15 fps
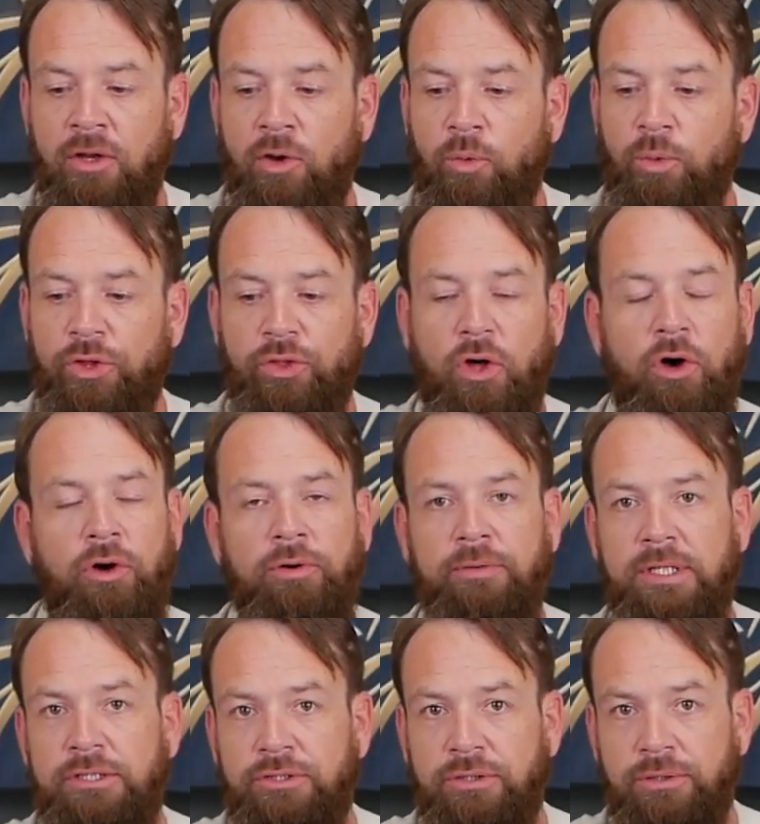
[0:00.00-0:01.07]
With all
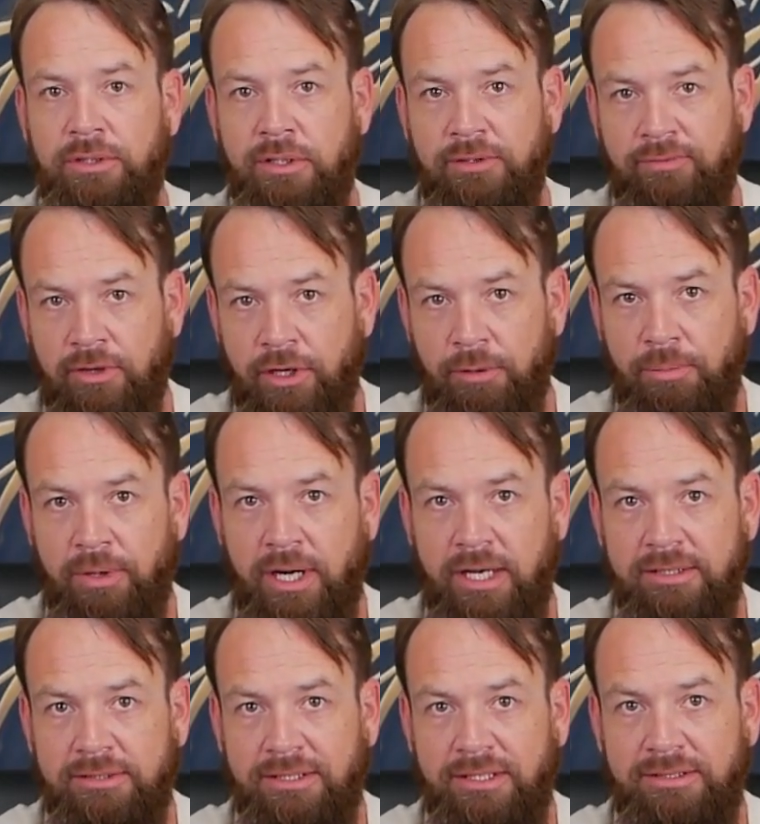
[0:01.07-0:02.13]
restorative art
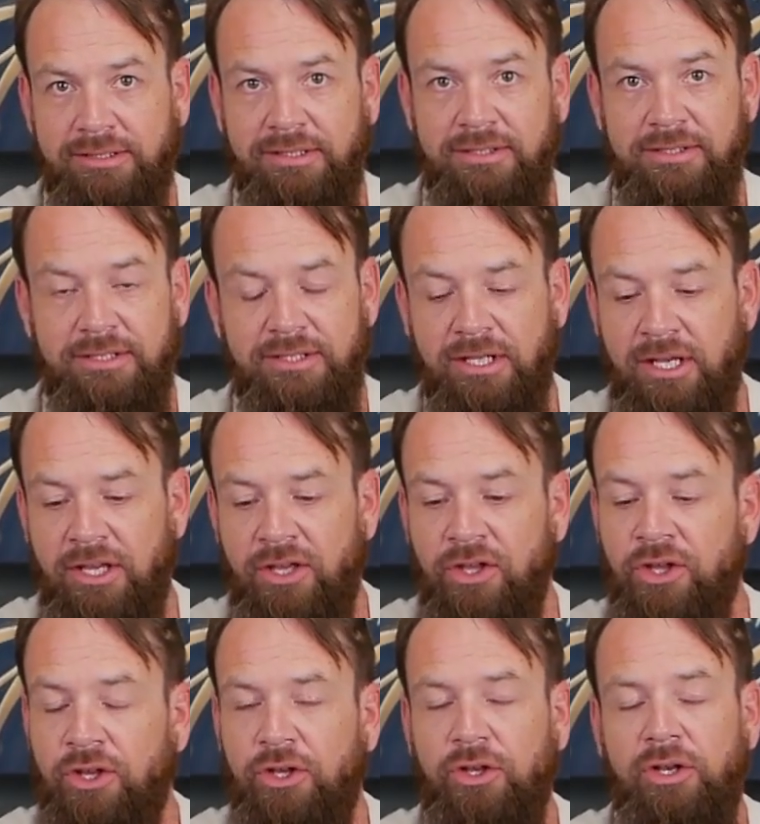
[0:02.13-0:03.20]
processes,
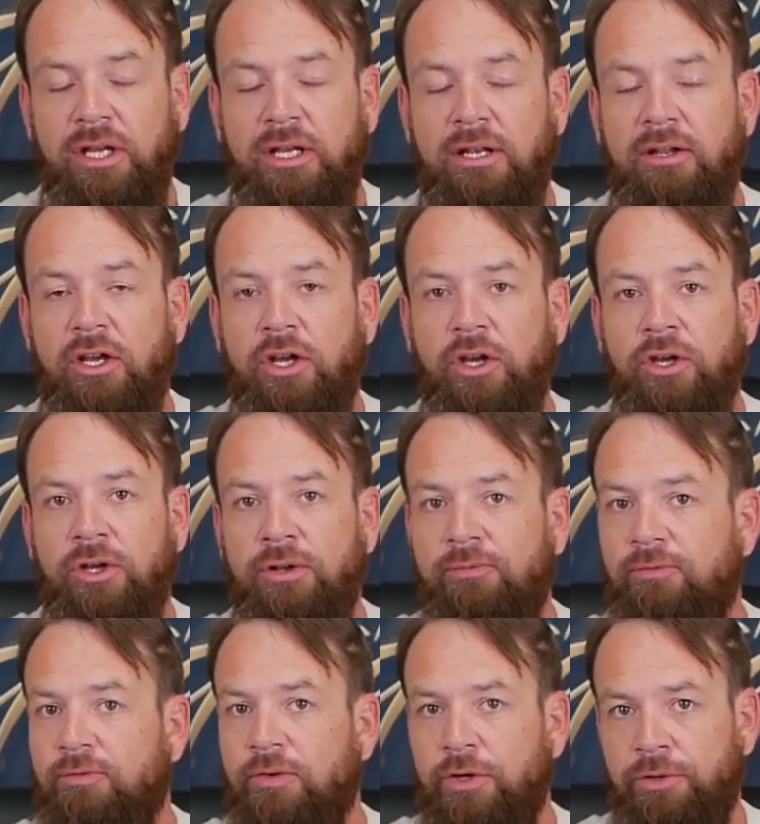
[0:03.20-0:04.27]
you need good
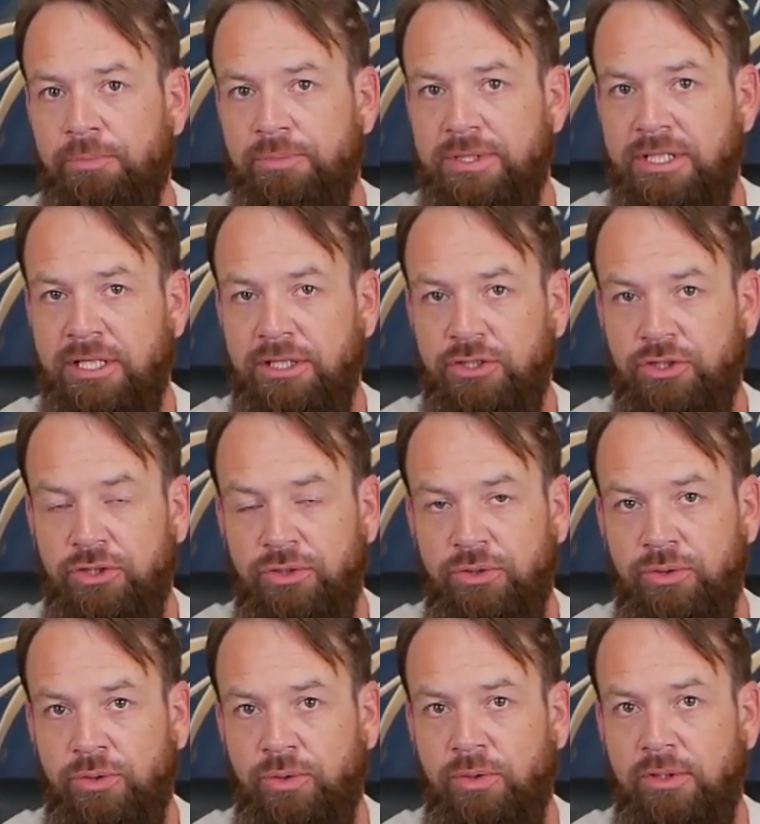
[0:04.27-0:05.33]
firm
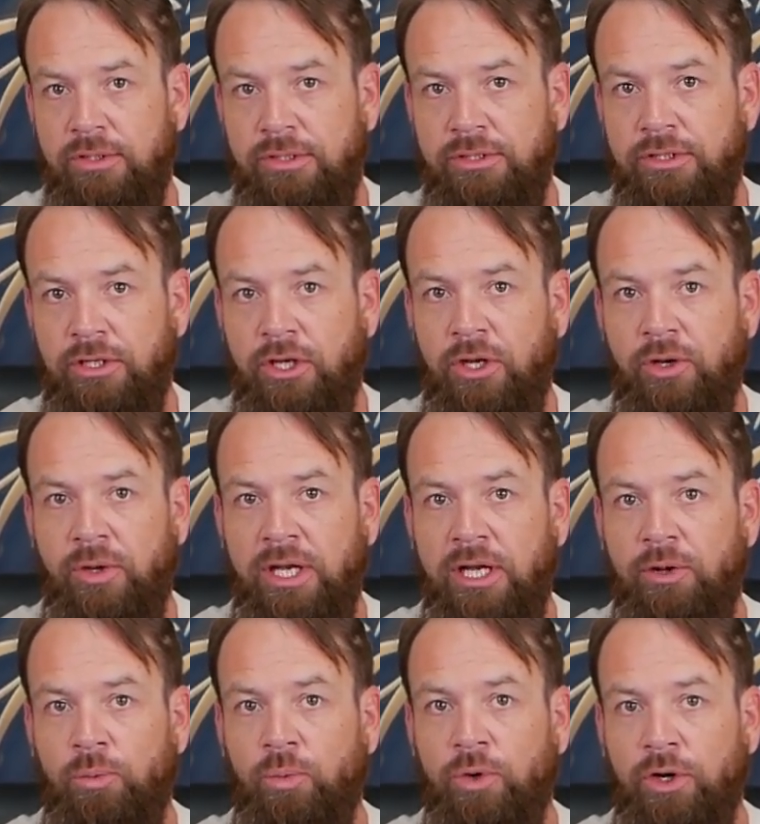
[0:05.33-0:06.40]
tissue to go
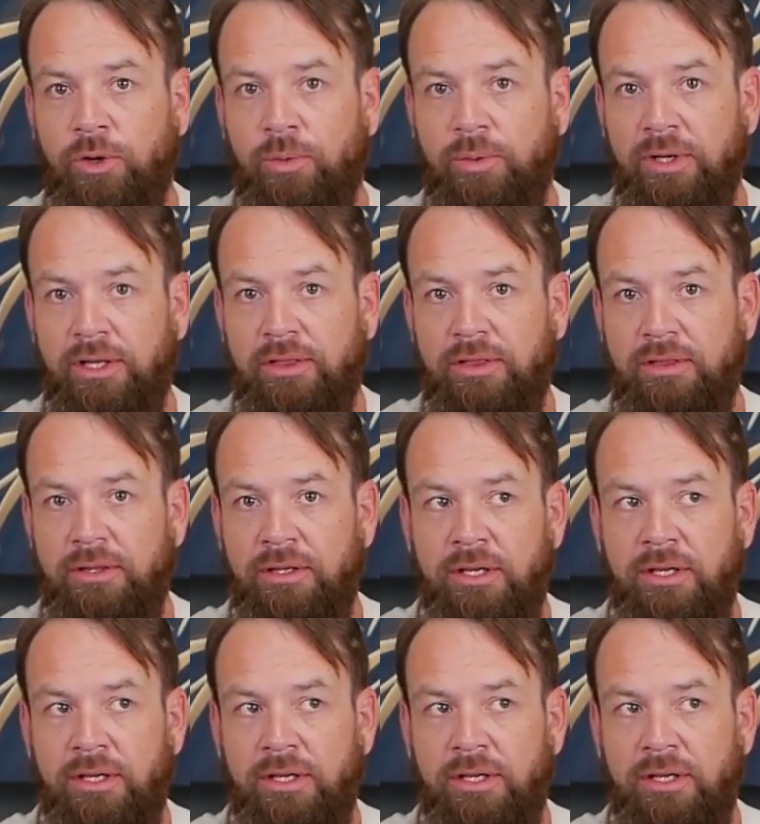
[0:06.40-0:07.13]
ahead and work with.